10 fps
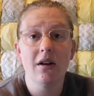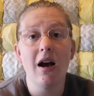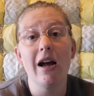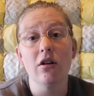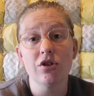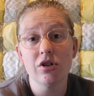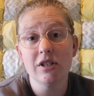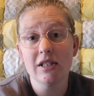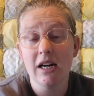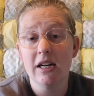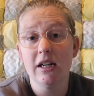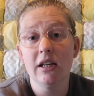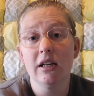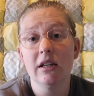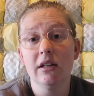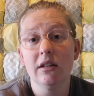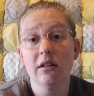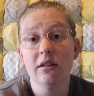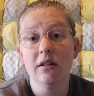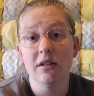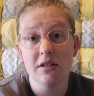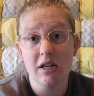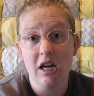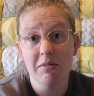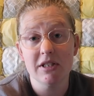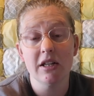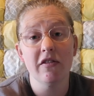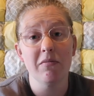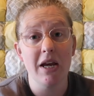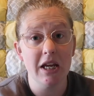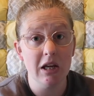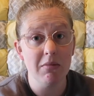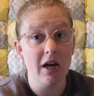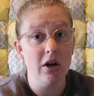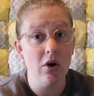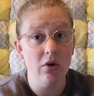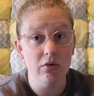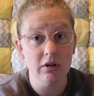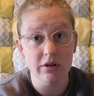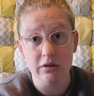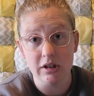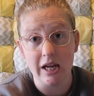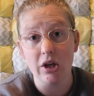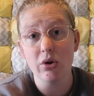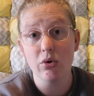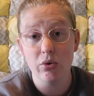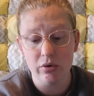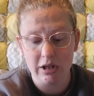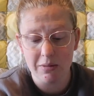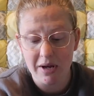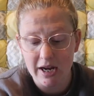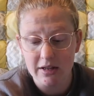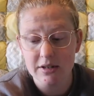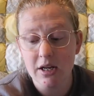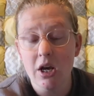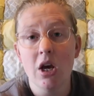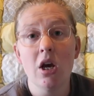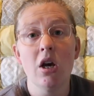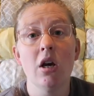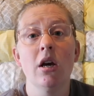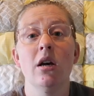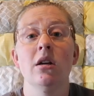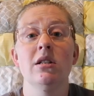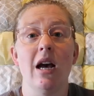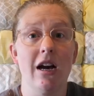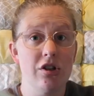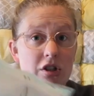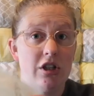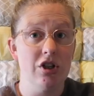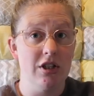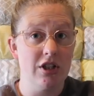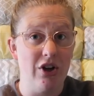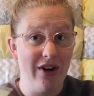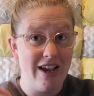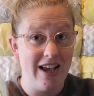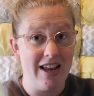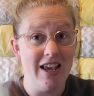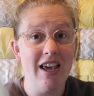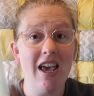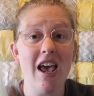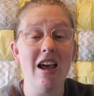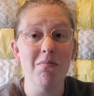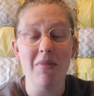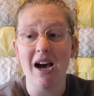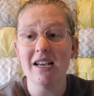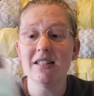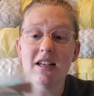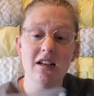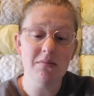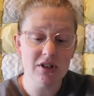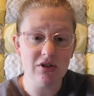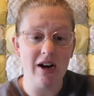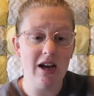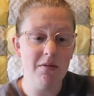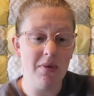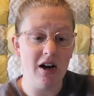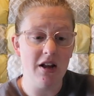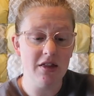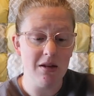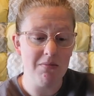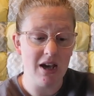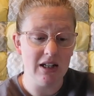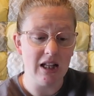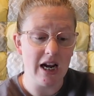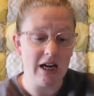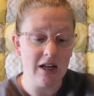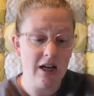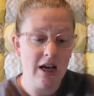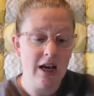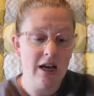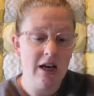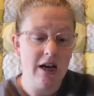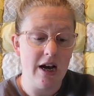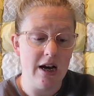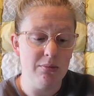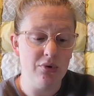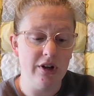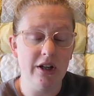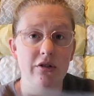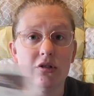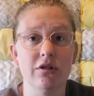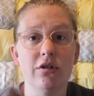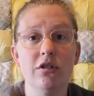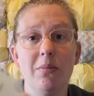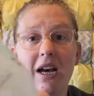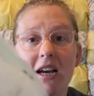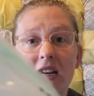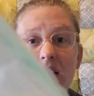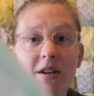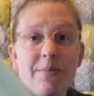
I also decided this time, instead of making my own little like cooling pads, to actually just go ahead and buy some. So I bought the Medline Perennial Cold Pack.